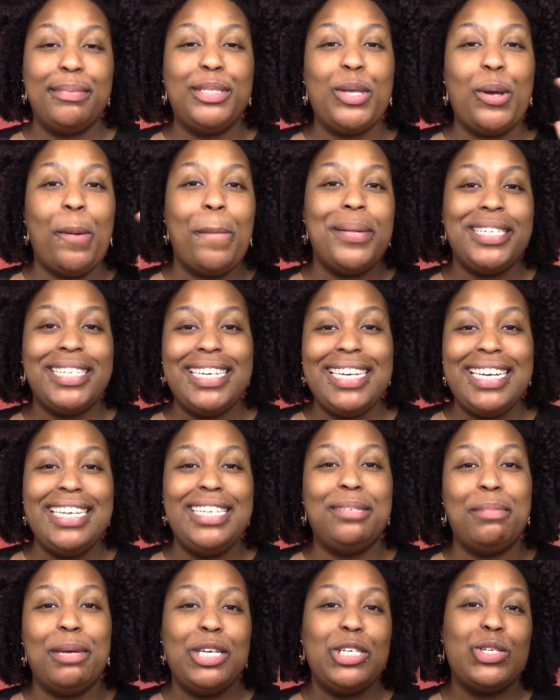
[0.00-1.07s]
so
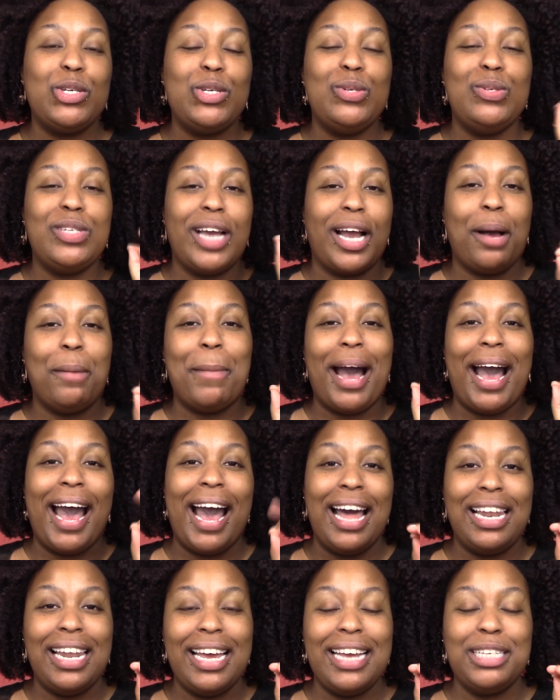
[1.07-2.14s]
please make sure you check out my
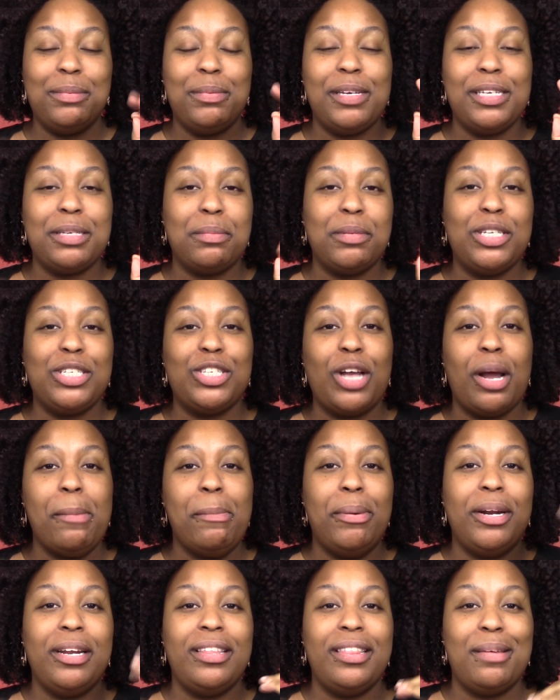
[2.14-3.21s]
highlights because I'm gonna start
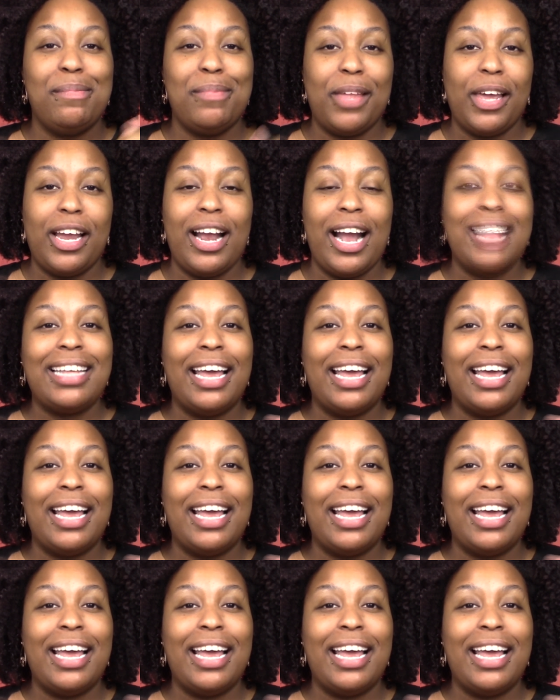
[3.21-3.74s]
putting them there,